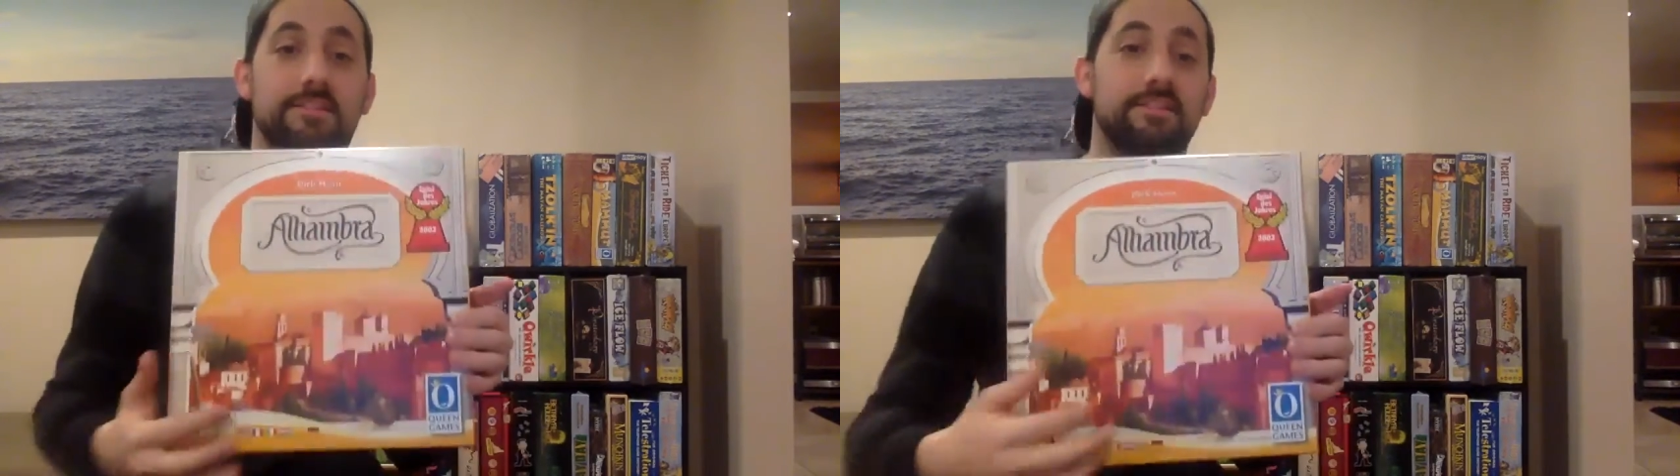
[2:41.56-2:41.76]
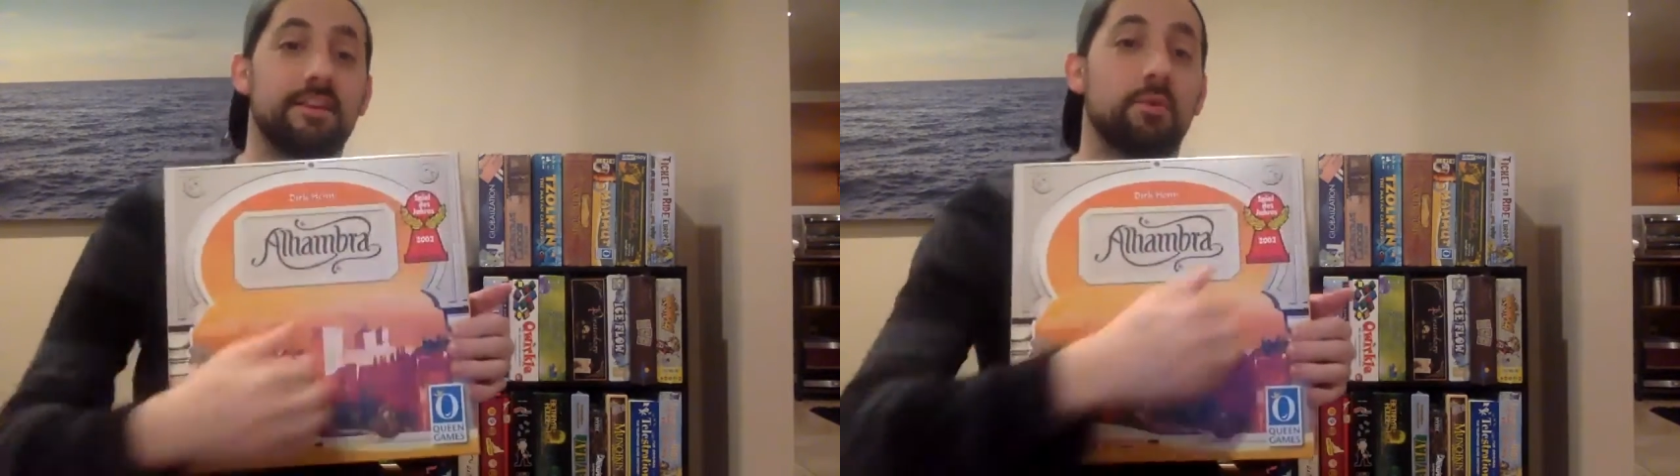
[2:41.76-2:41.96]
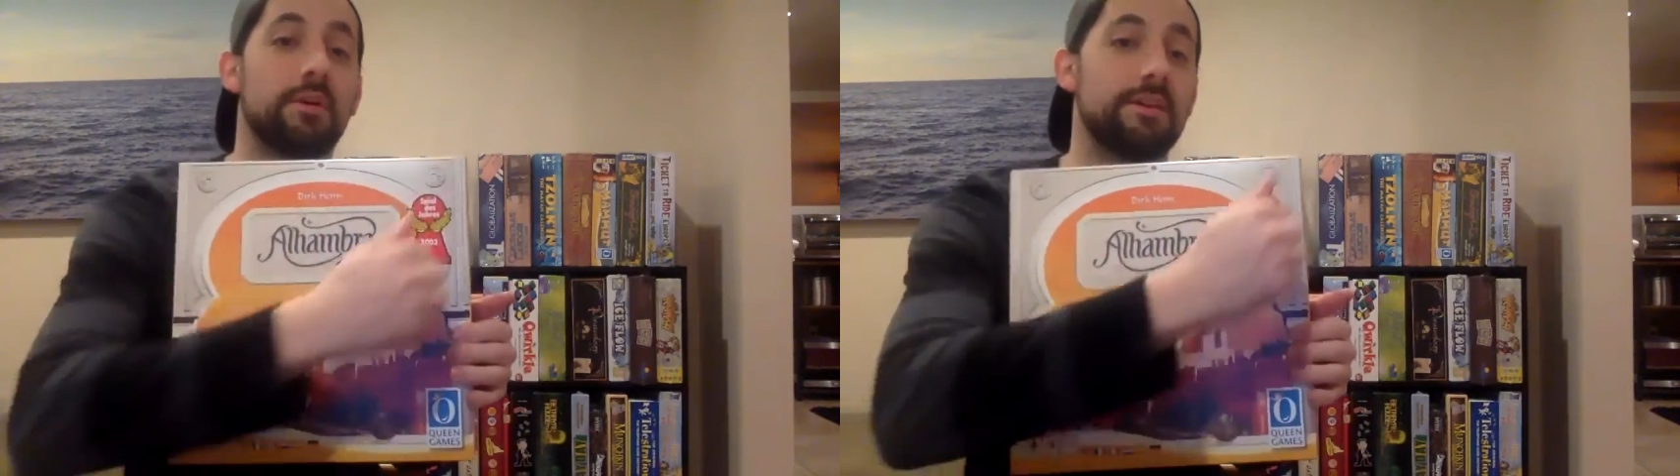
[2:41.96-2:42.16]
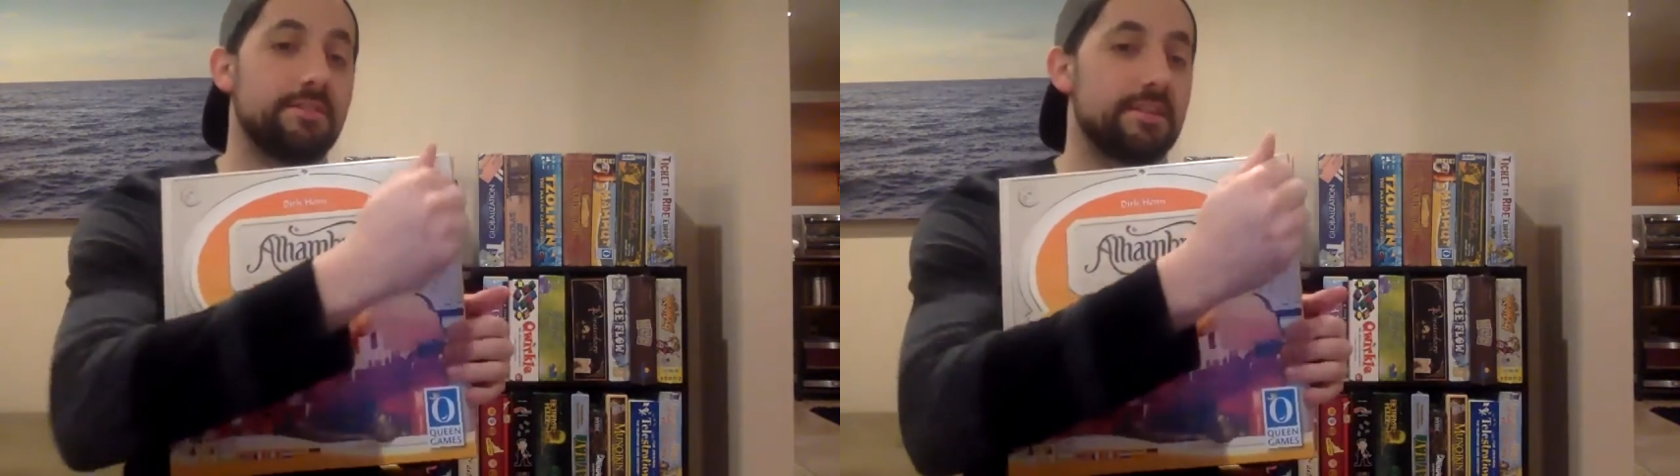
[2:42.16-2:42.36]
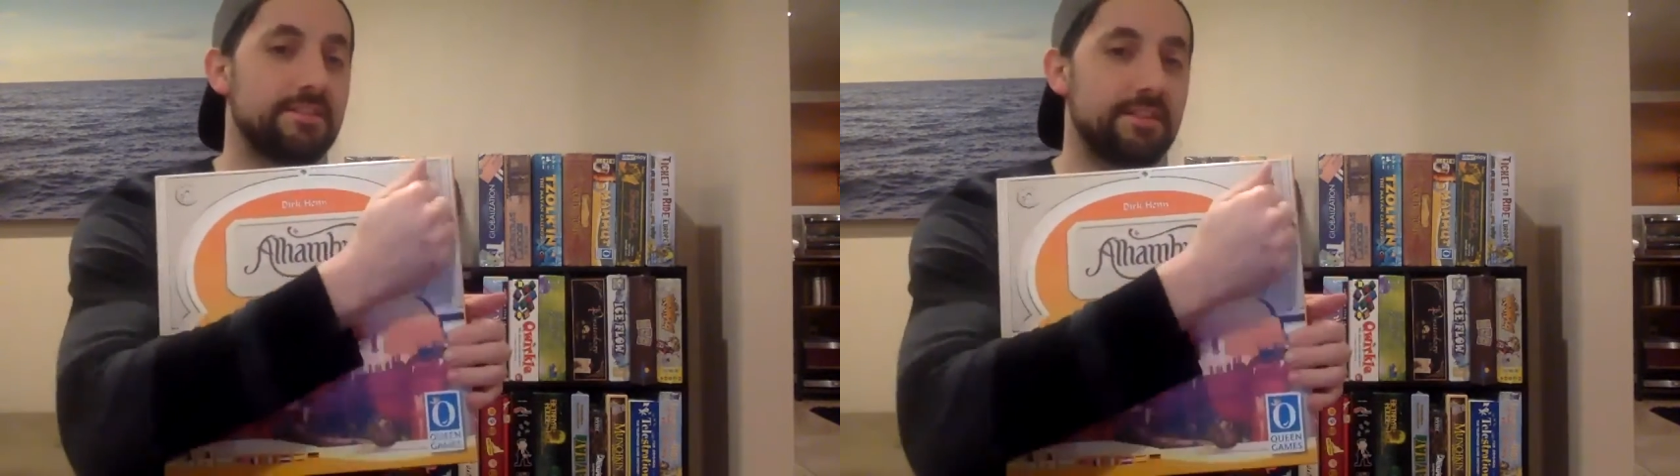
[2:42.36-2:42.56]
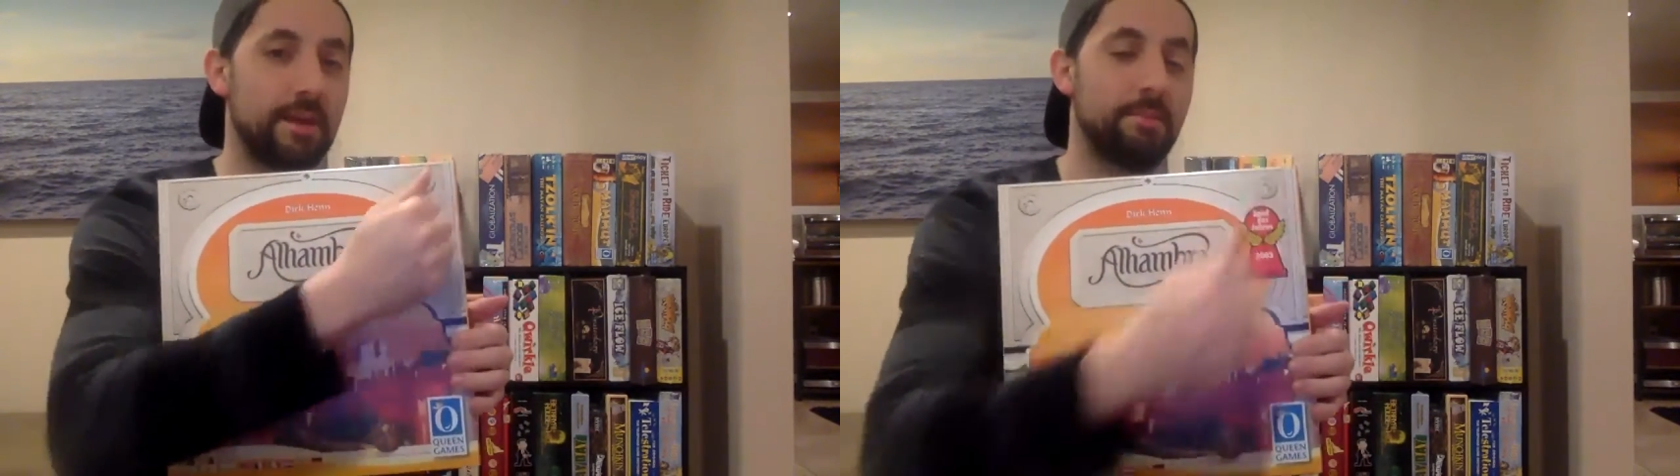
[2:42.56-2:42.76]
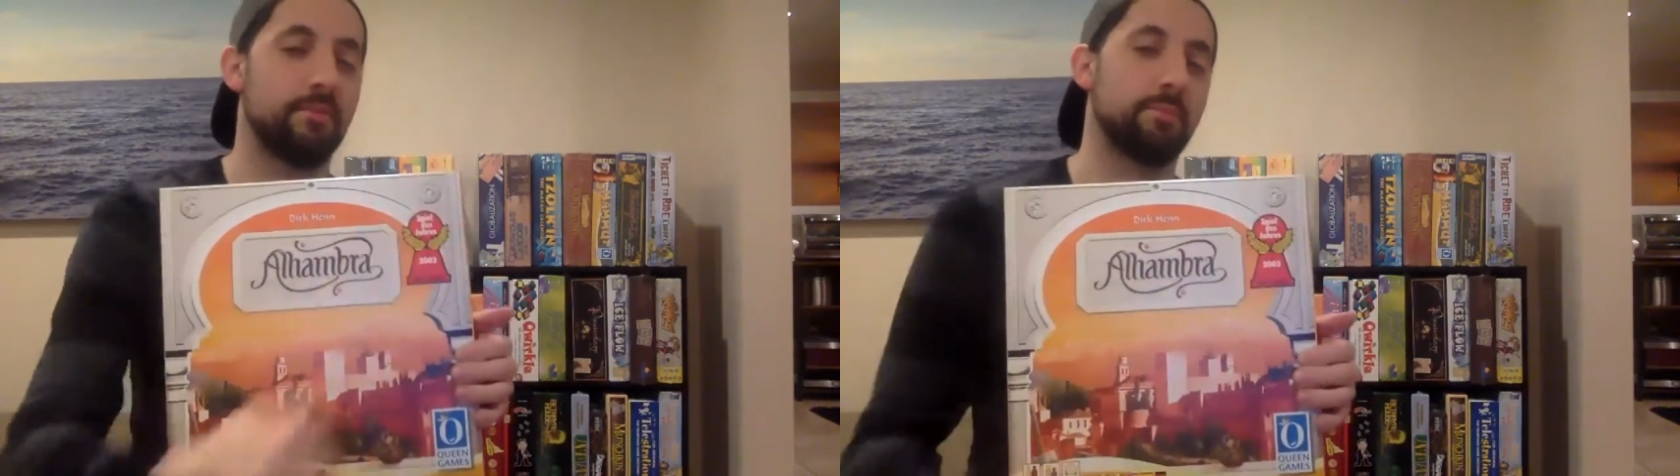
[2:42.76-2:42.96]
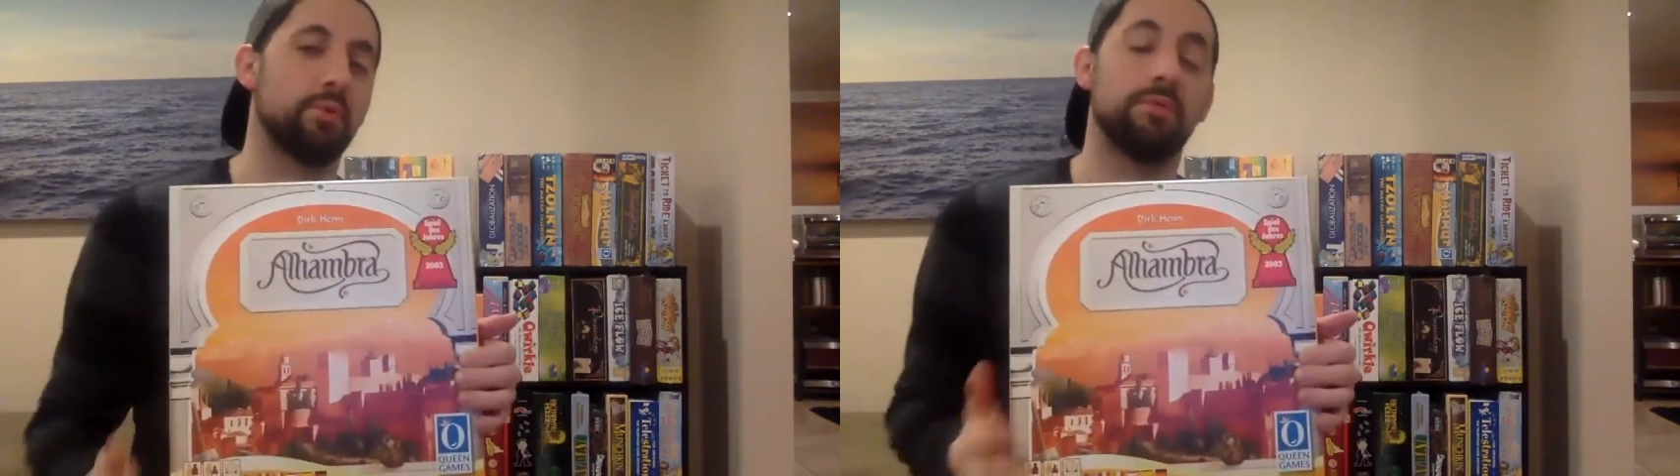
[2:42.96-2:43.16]
In order to get this stamp of
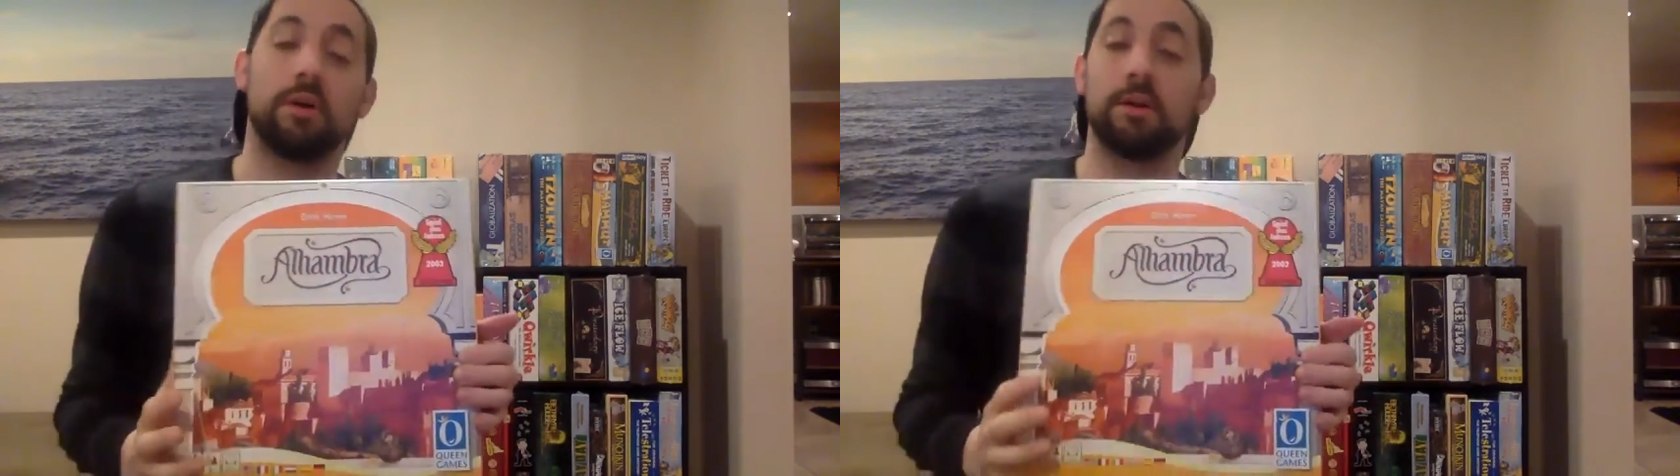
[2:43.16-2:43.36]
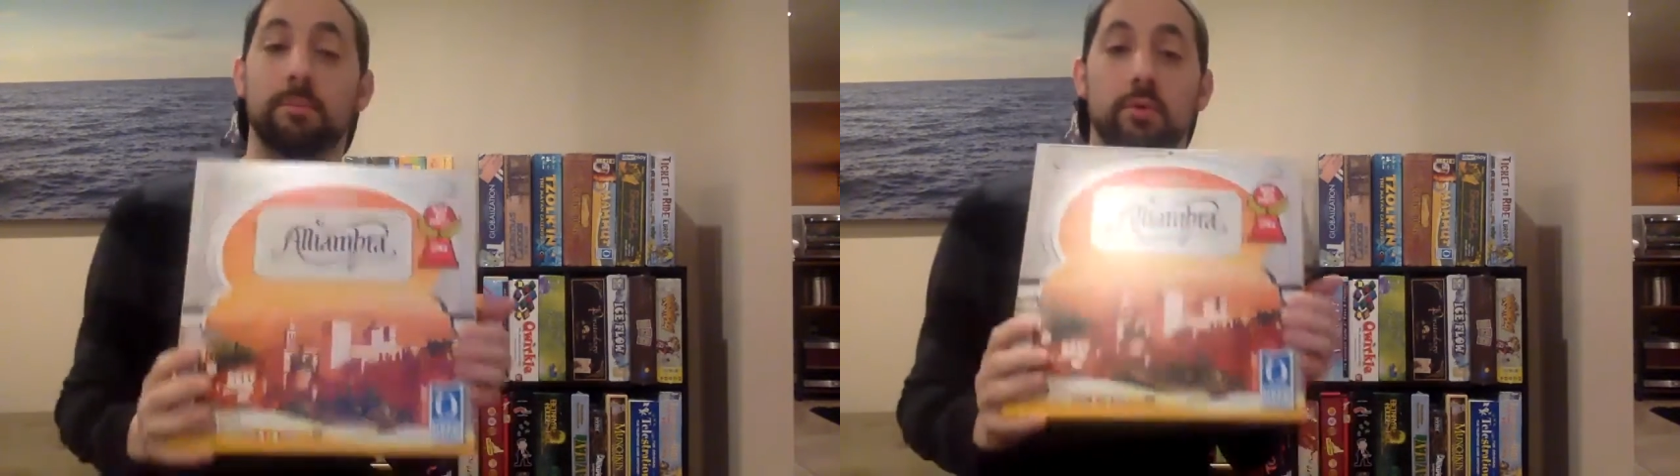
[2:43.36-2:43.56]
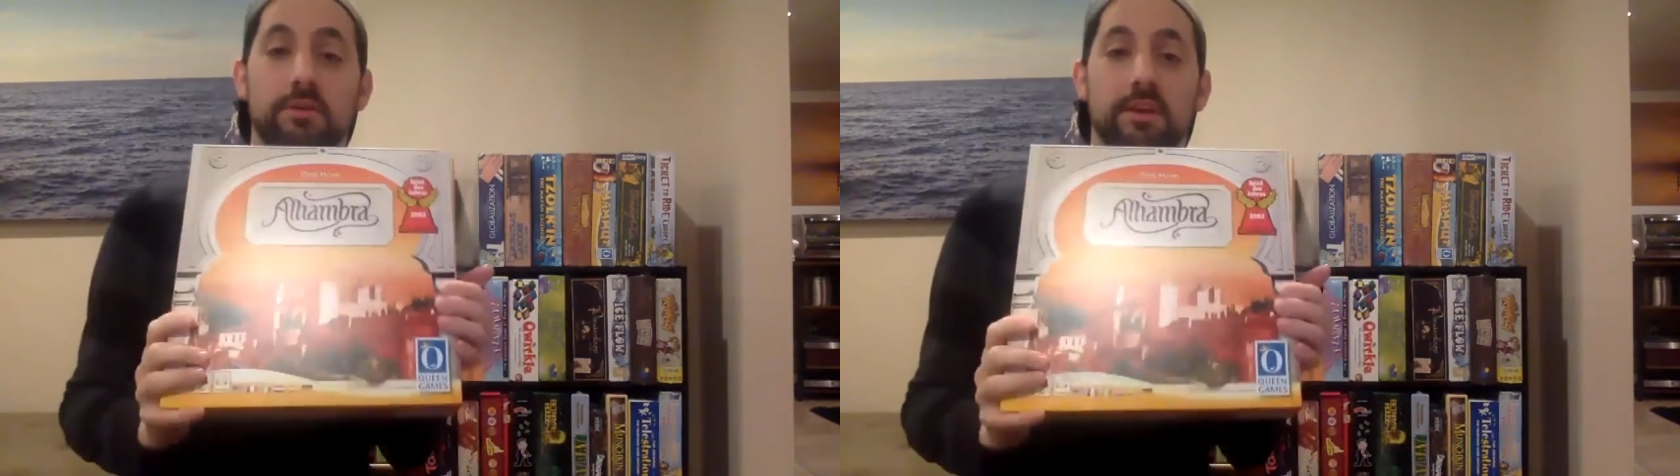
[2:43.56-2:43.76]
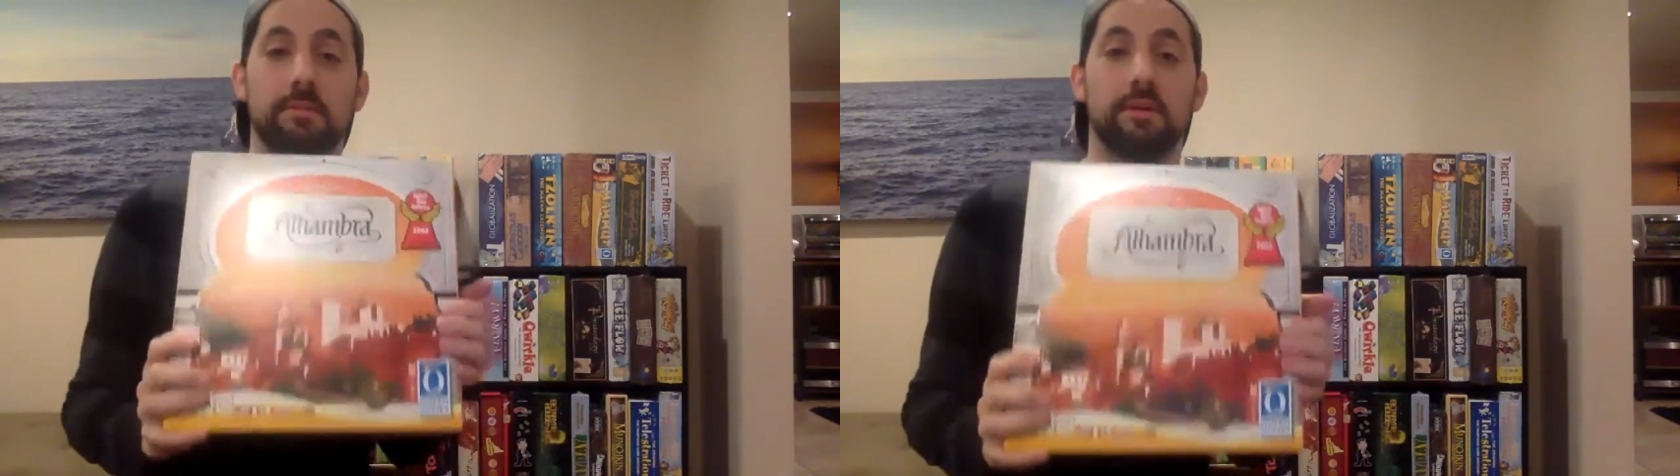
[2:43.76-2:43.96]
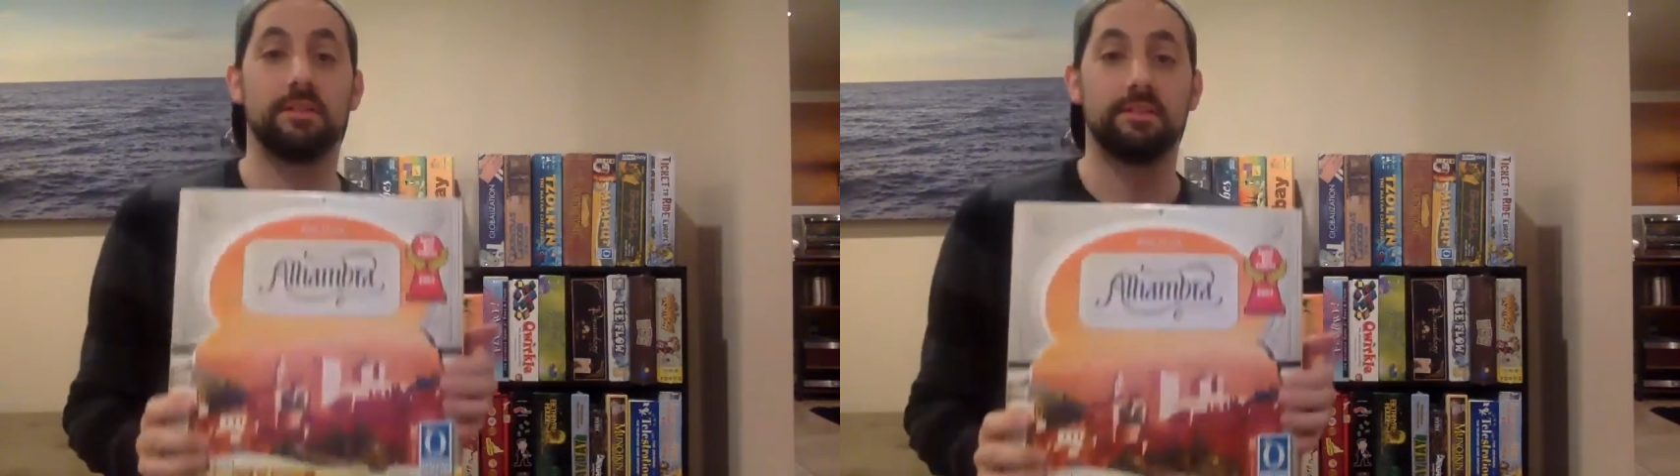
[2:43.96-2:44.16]
approval on a board game,